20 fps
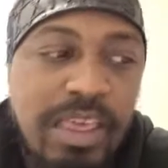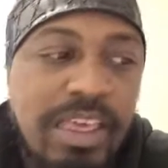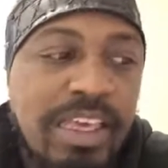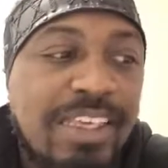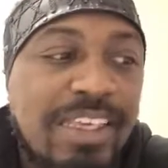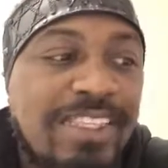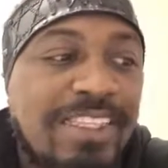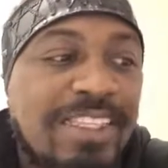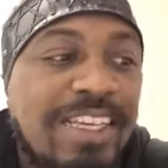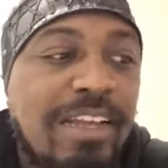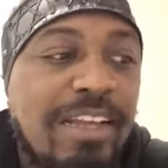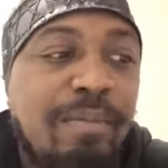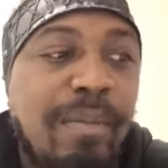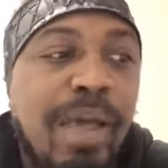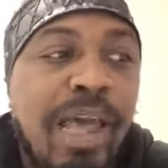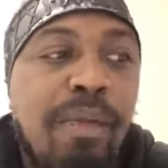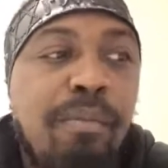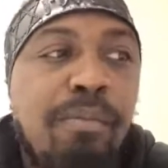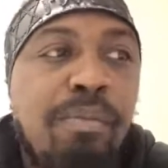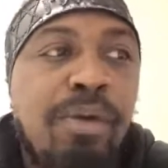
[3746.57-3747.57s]
He said,
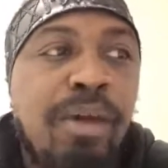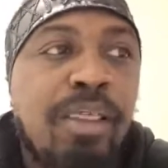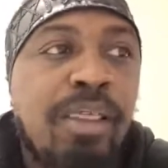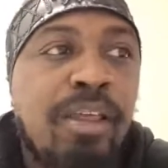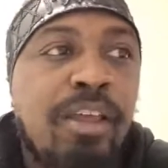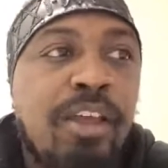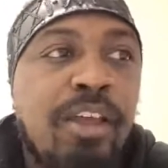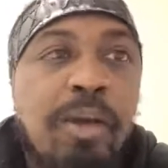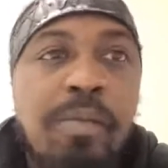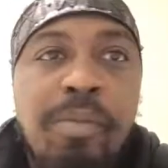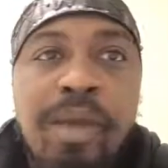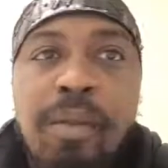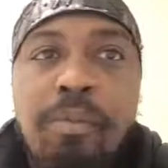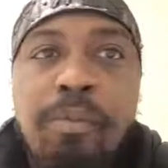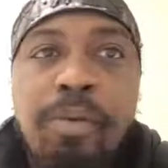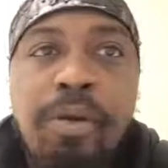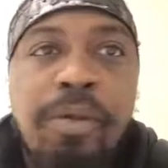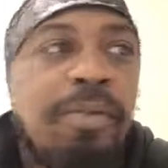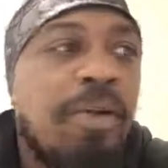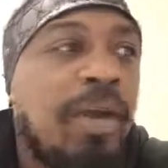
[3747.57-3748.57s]
my brother, you're my
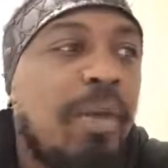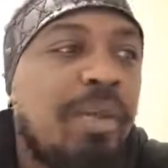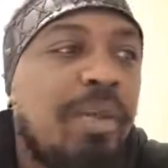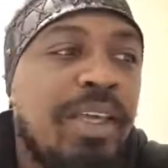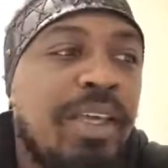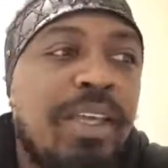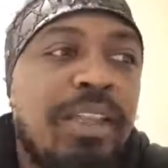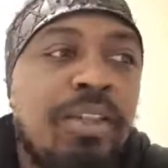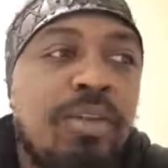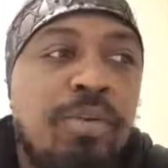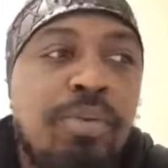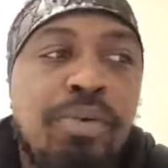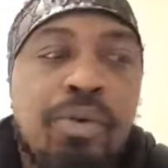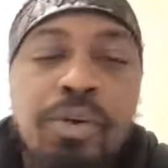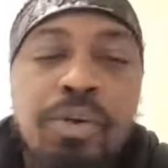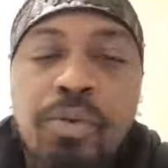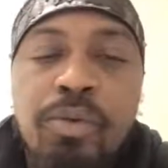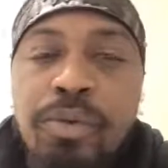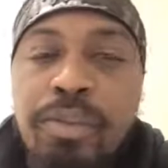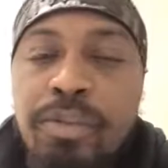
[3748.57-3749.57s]
brother. I'm going to eat the
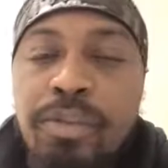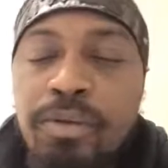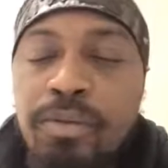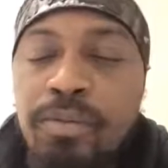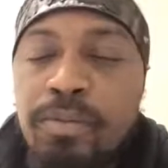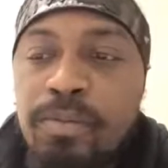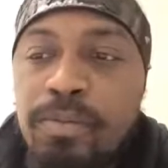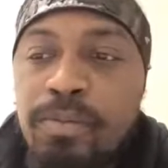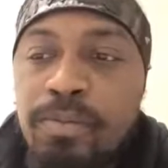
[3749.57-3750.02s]
pork with you.